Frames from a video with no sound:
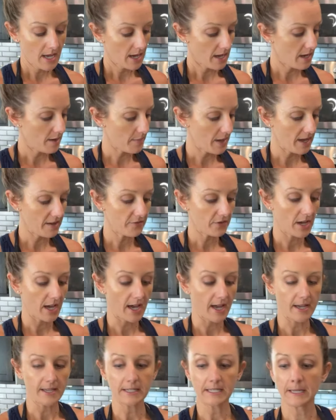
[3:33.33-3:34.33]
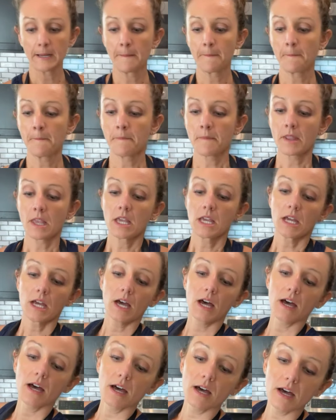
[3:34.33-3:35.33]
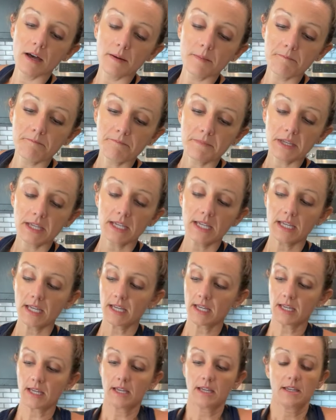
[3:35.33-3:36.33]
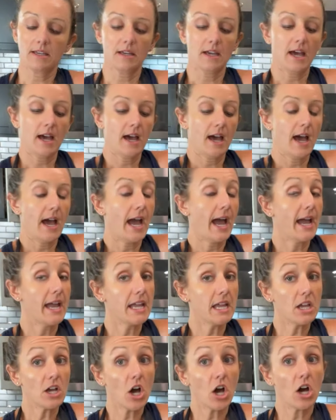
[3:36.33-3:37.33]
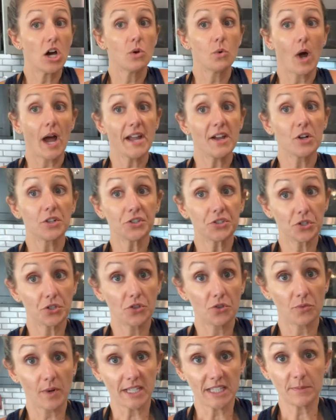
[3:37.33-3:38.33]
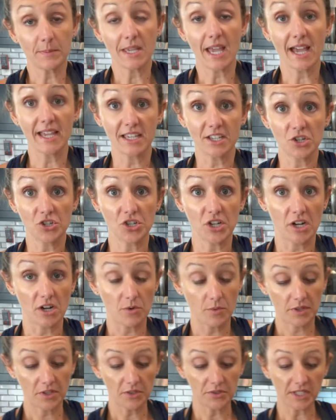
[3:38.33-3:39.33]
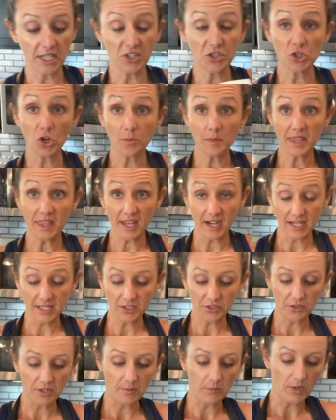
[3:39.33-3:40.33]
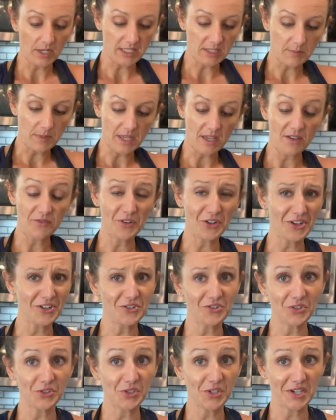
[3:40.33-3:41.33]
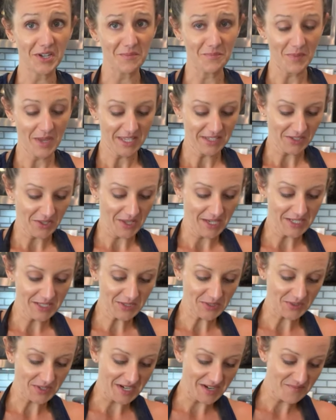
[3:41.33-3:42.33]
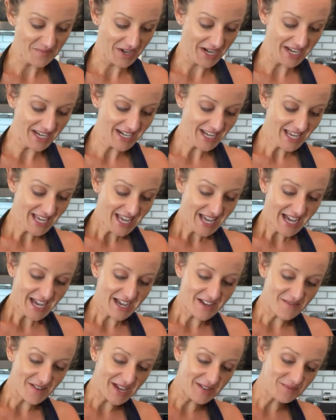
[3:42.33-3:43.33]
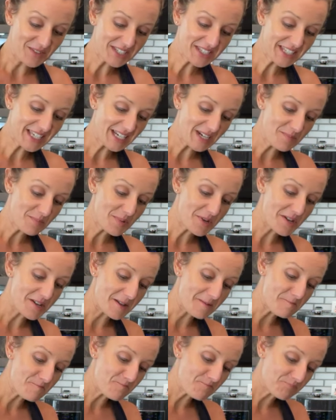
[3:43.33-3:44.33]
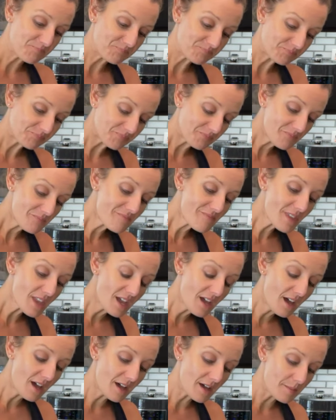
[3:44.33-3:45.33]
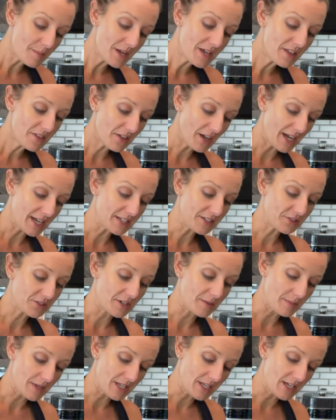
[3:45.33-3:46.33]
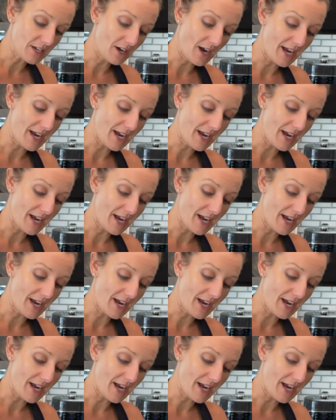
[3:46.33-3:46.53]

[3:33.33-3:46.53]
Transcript: Um, I've got, um, I I altered the recipe. I can share it with you. Say, show me that ice cream recipe if you're interested in basil ice cream, right? Um, I'm just gonna put um, the ice cream in here.